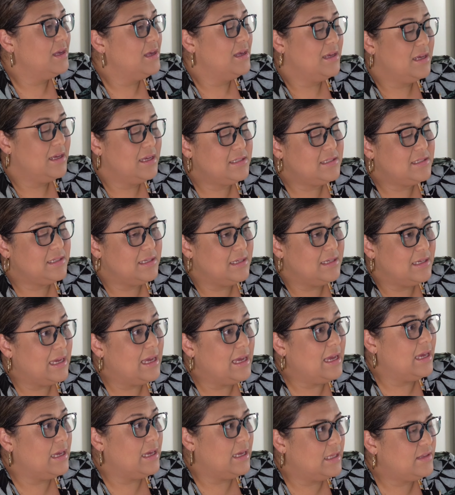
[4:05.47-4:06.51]

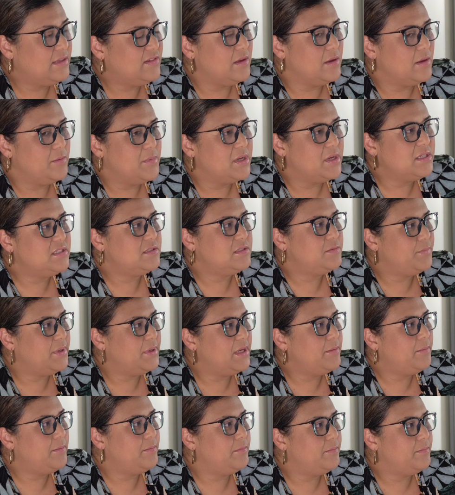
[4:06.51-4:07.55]
it must
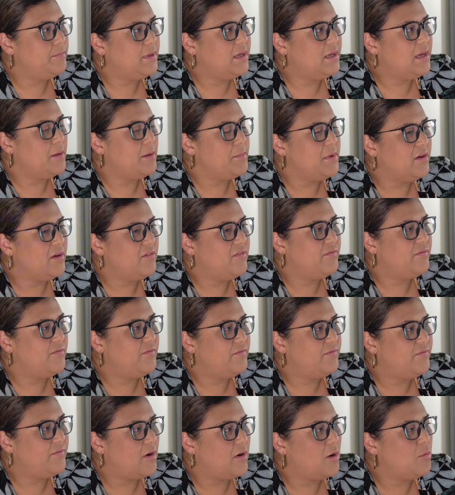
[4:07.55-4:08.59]
be becoming
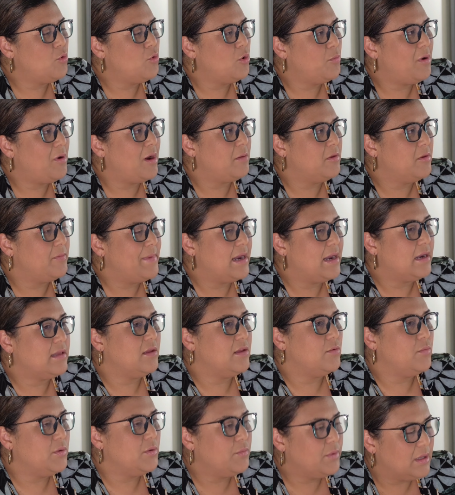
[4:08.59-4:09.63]
far more problematic
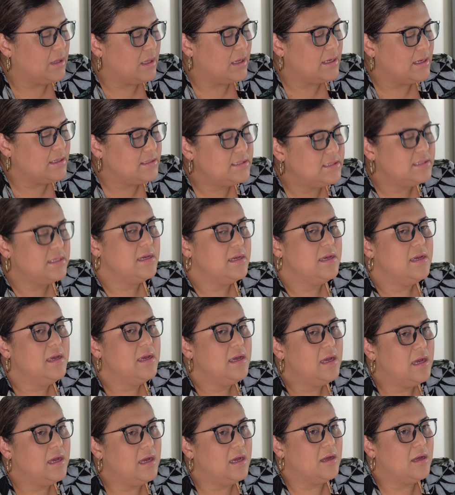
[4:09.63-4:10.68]
than we realize.
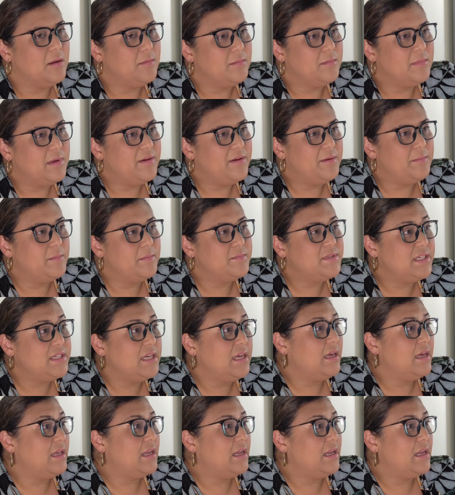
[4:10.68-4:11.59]
I'm seeing